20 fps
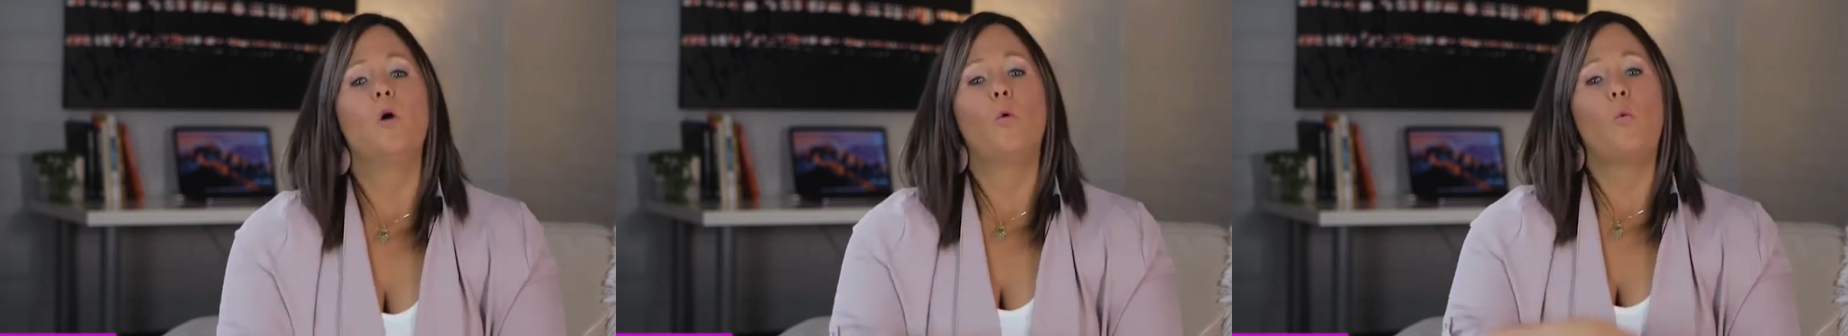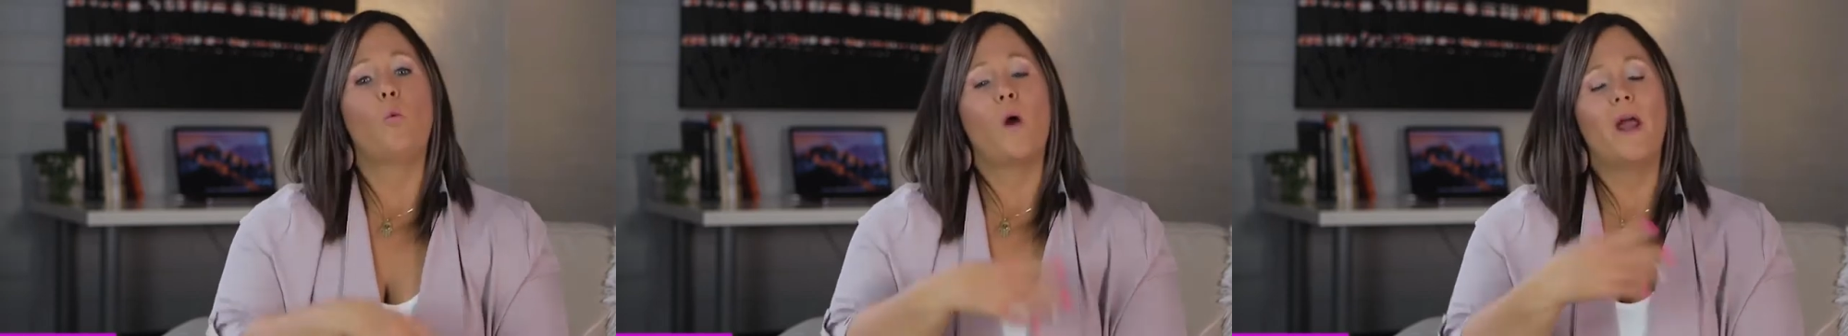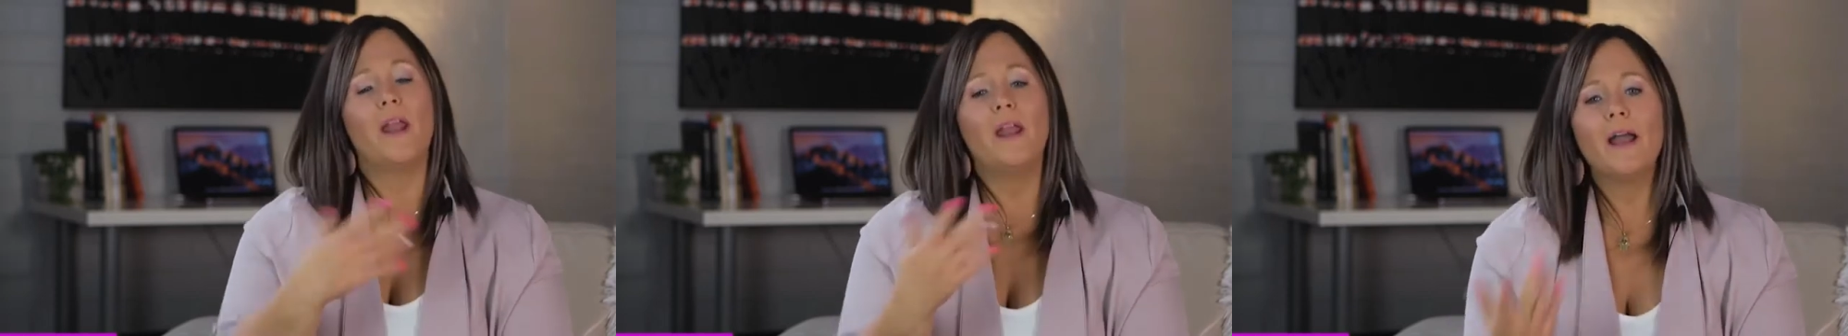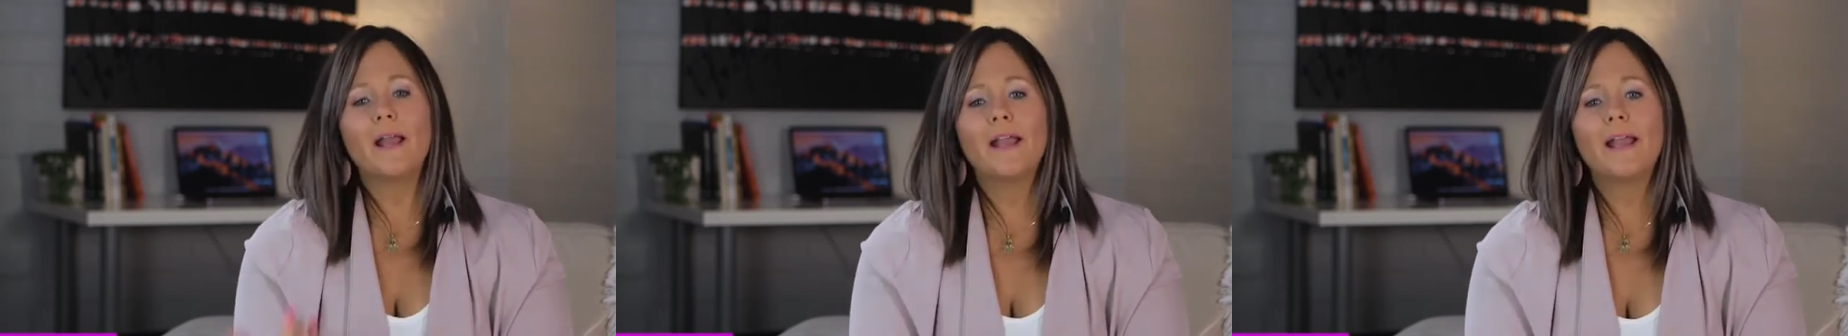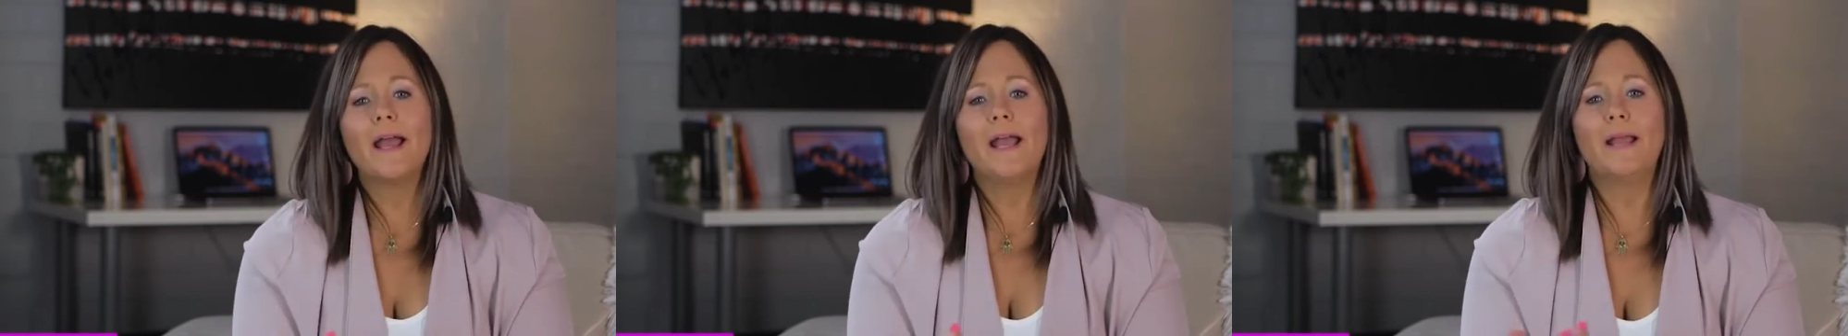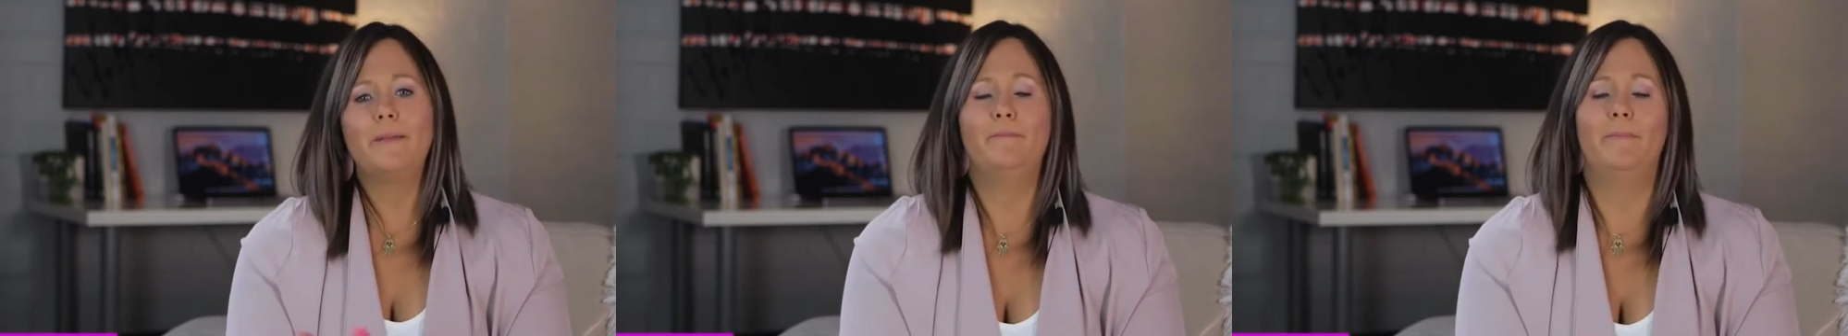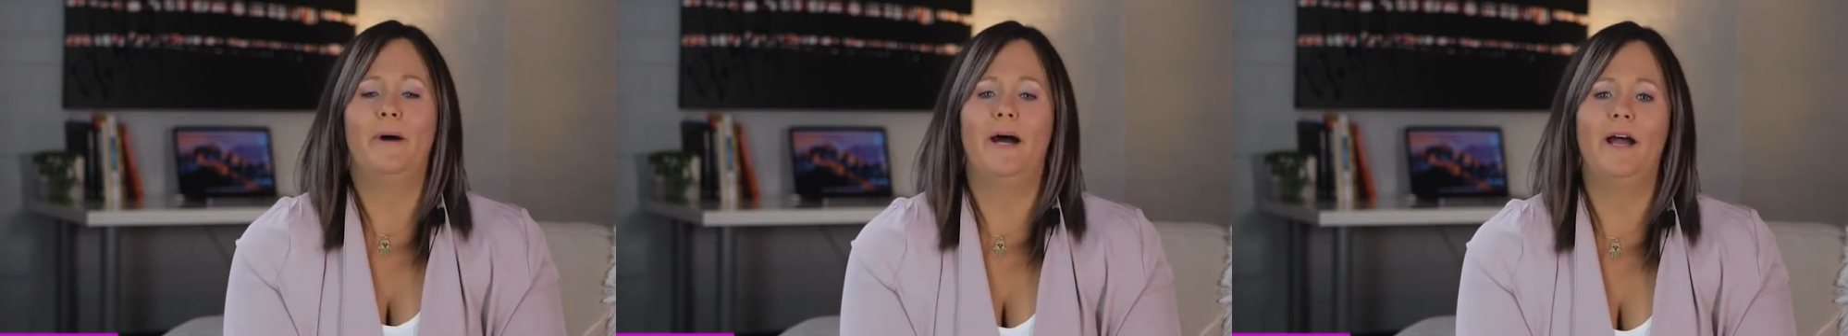When I
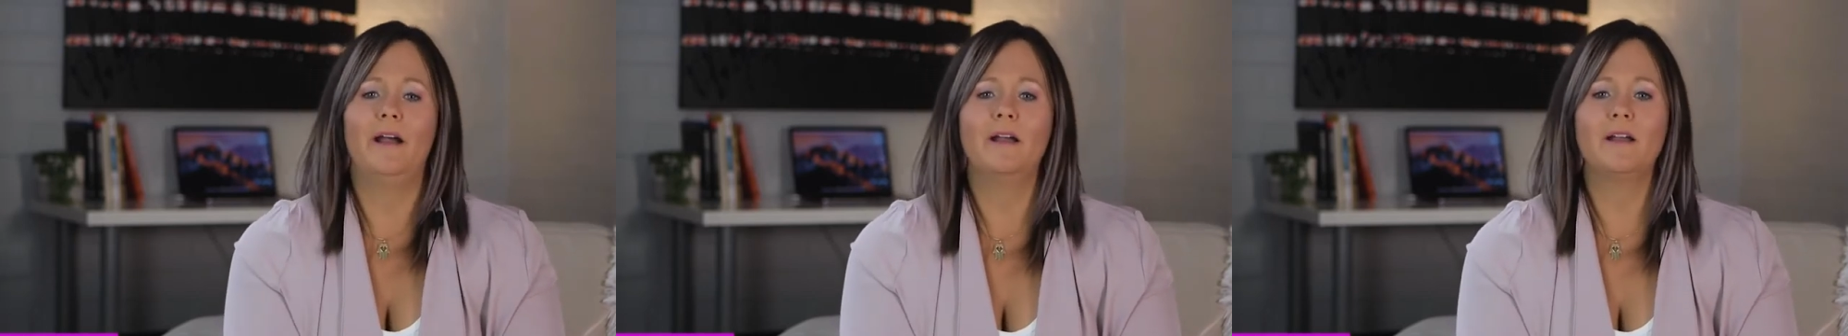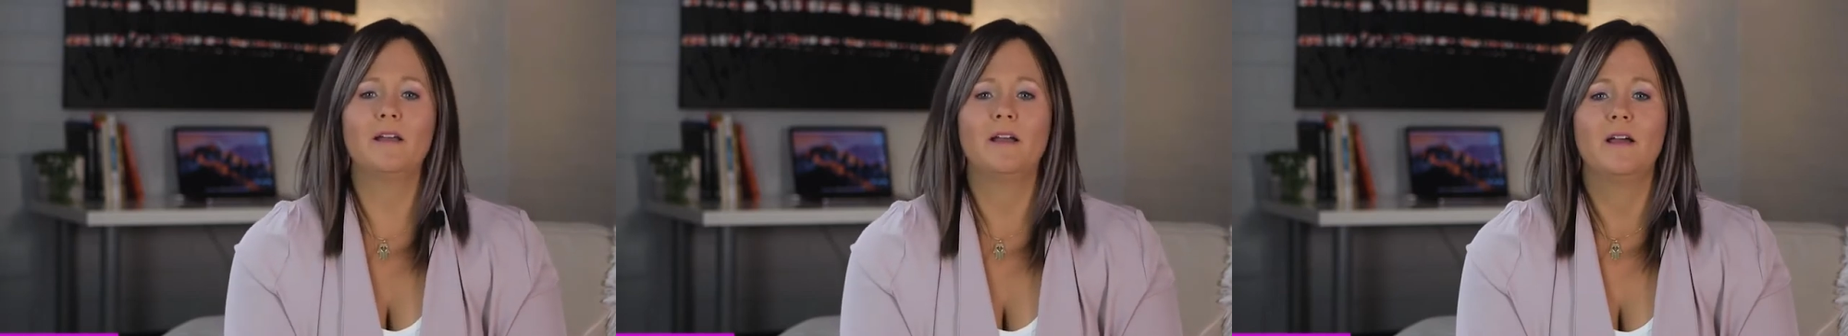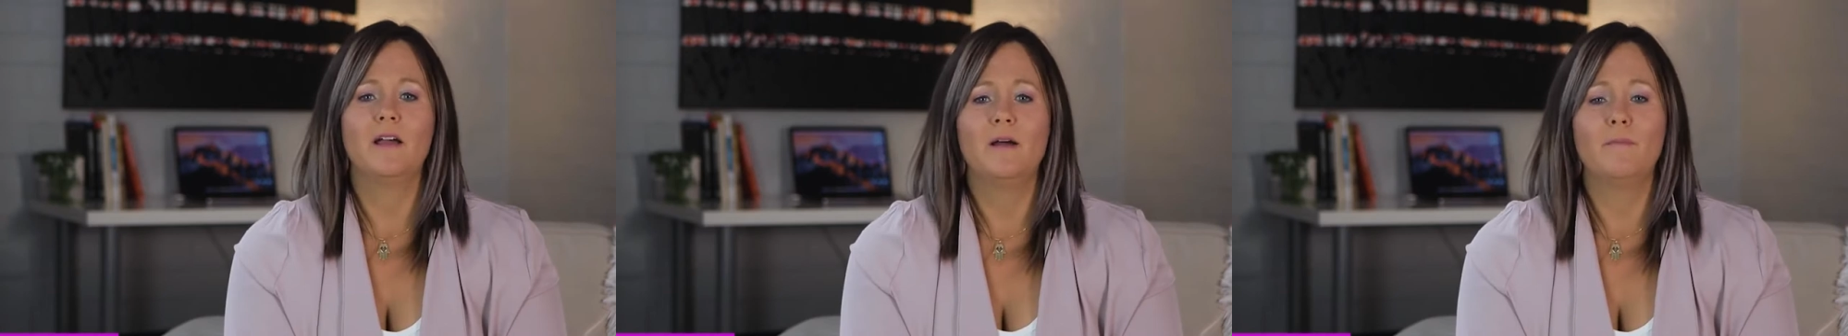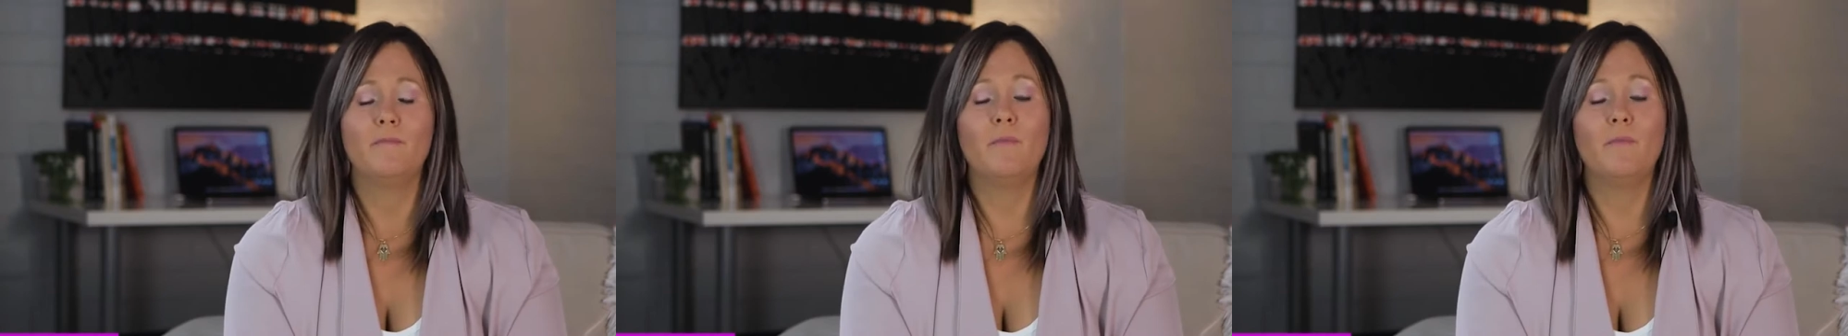came back,